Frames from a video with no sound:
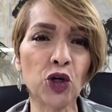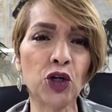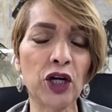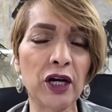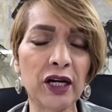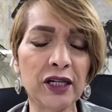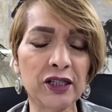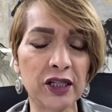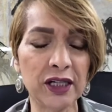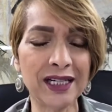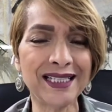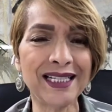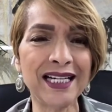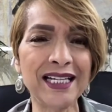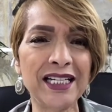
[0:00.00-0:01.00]
uh,
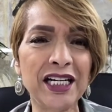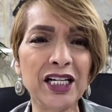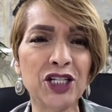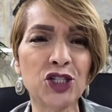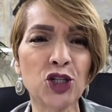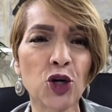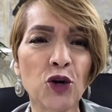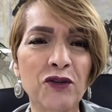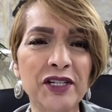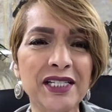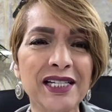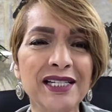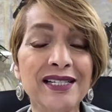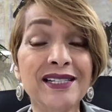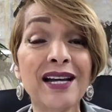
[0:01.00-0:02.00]
attending
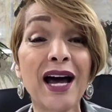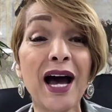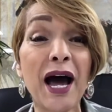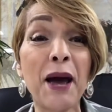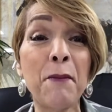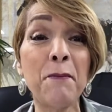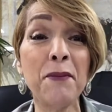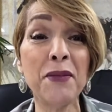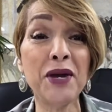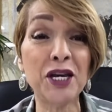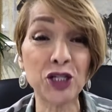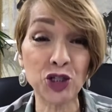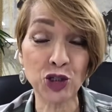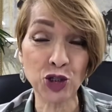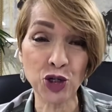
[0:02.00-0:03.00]
services. I
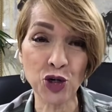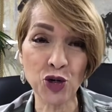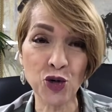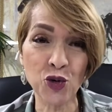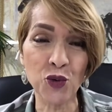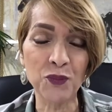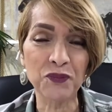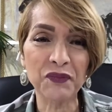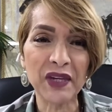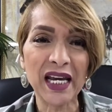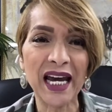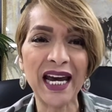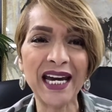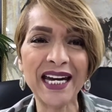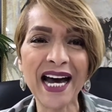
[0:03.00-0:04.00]
miss you
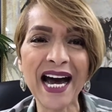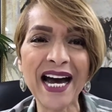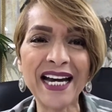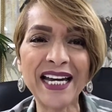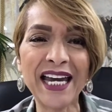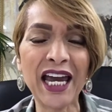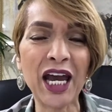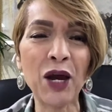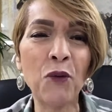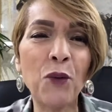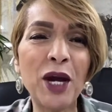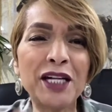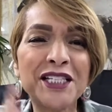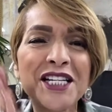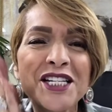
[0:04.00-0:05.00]
and I can't
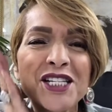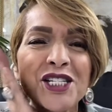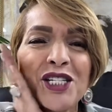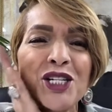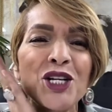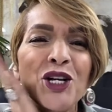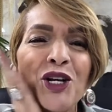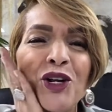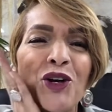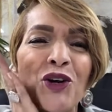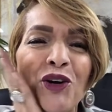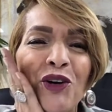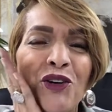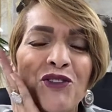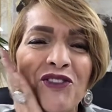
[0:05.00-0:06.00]
wait to see
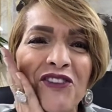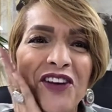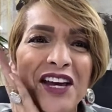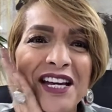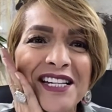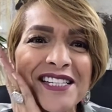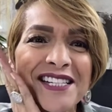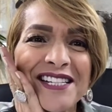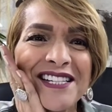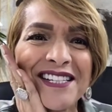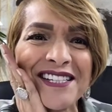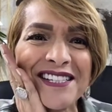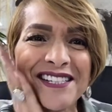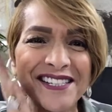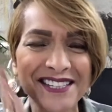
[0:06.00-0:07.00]
your
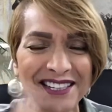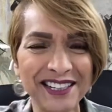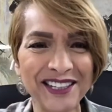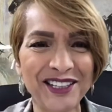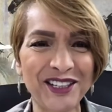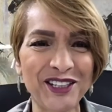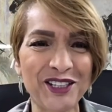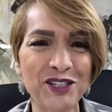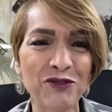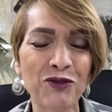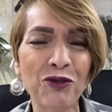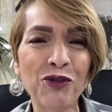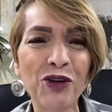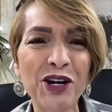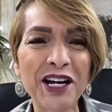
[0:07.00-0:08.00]
faces
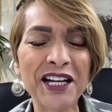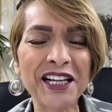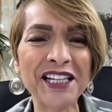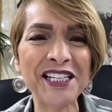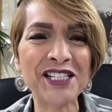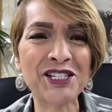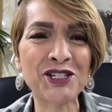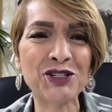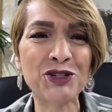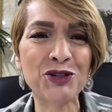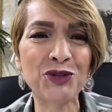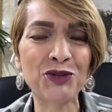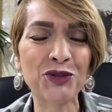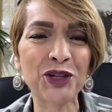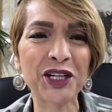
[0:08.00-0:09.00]
really
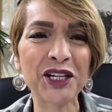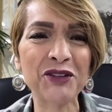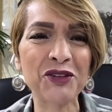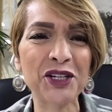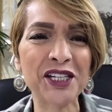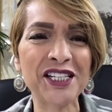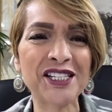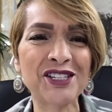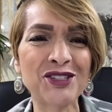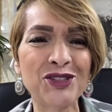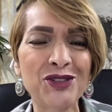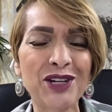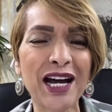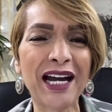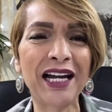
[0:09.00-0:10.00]
soon, really really
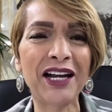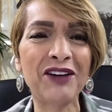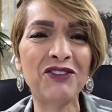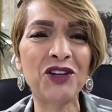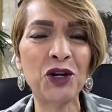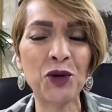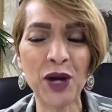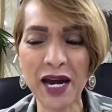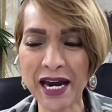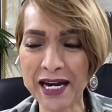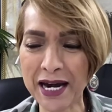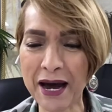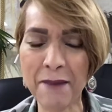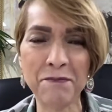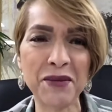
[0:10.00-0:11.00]
soon. I love you and
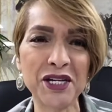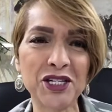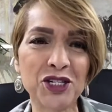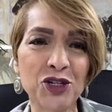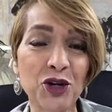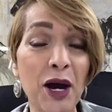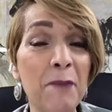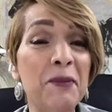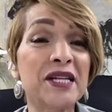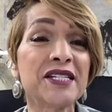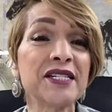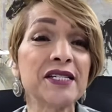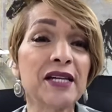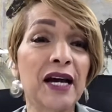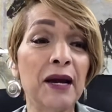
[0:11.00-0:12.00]
I miss you. I miss
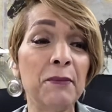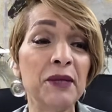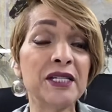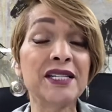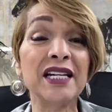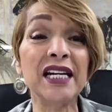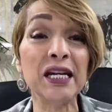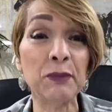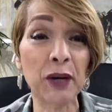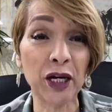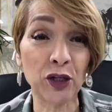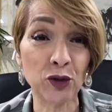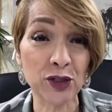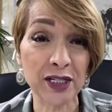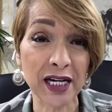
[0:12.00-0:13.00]
I miss anybody
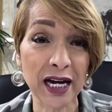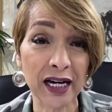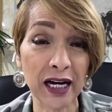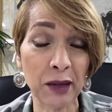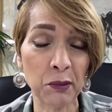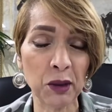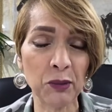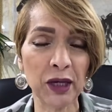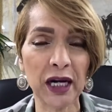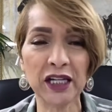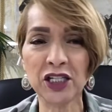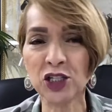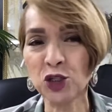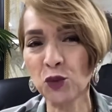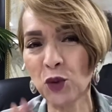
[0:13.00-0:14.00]
who's not coming, but I
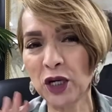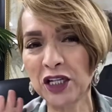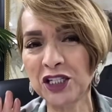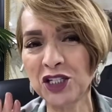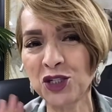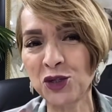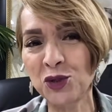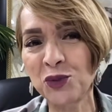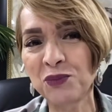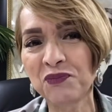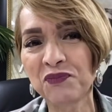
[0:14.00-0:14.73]
just wanted to